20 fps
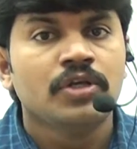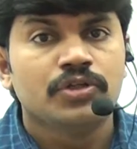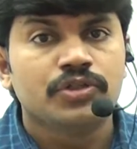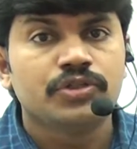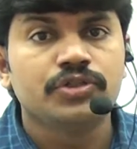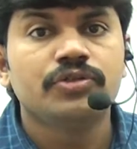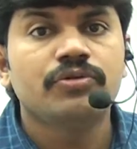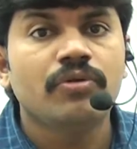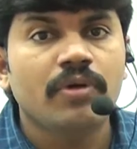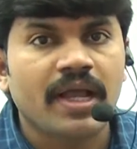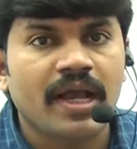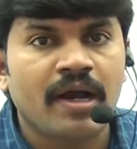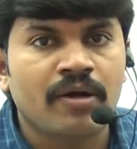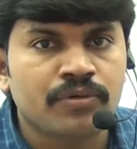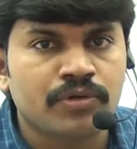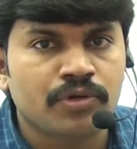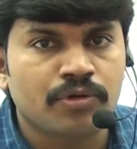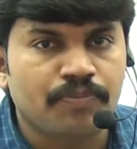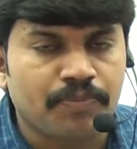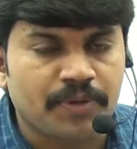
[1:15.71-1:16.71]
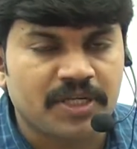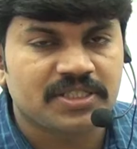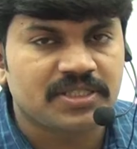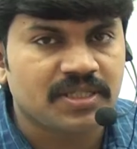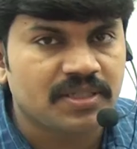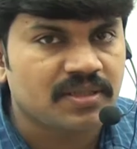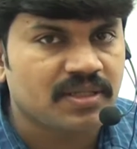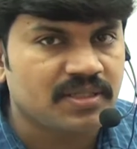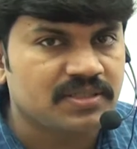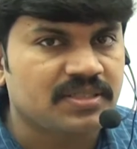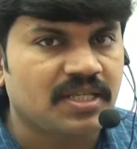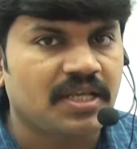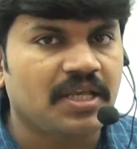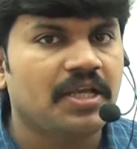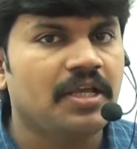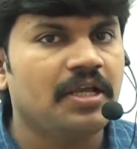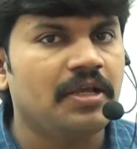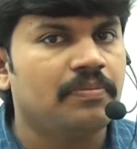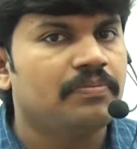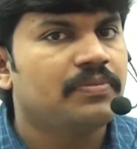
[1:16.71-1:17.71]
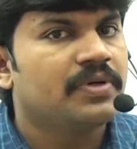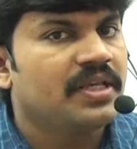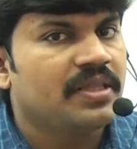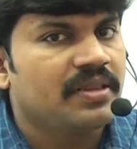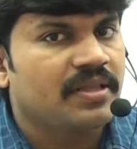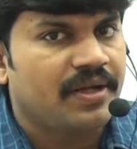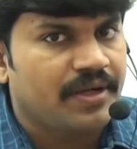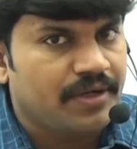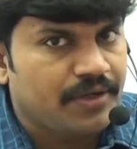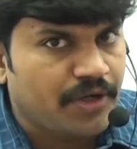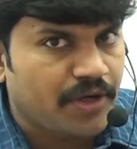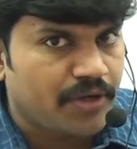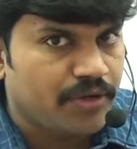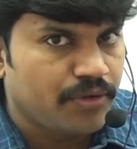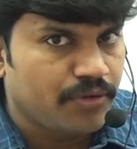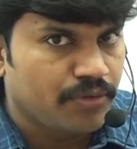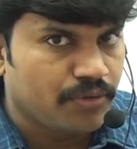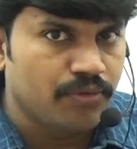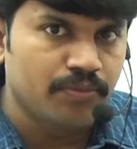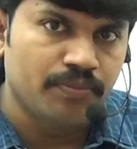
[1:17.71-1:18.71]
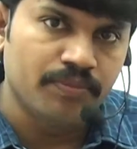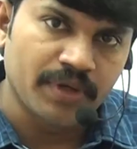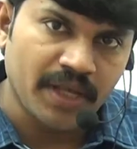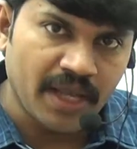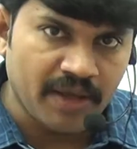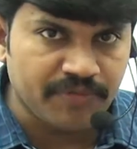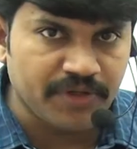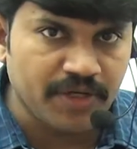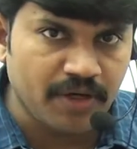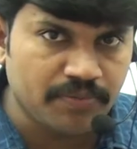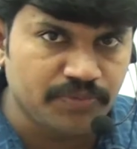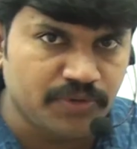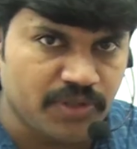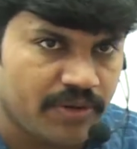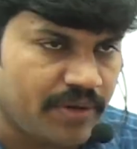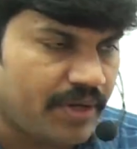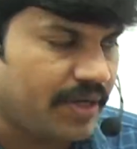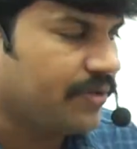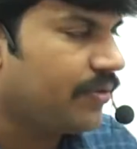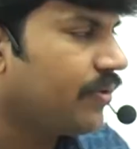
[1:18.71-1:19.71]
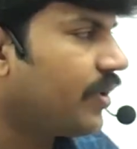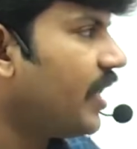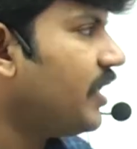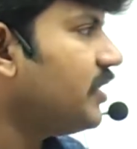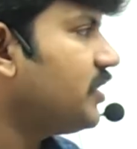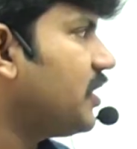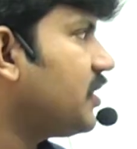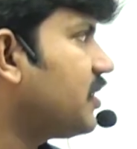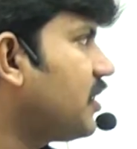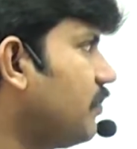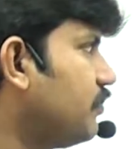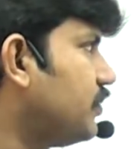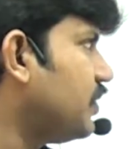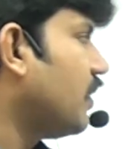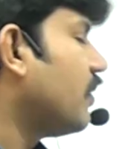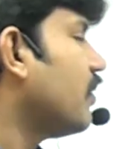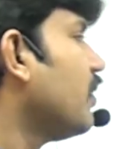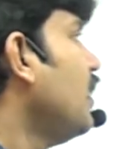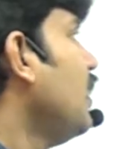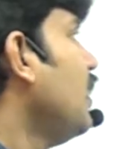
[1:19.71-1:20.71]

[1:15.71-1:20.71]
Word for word: You have to present the same in the interview room. Have you observed, right? Okay. Just observe.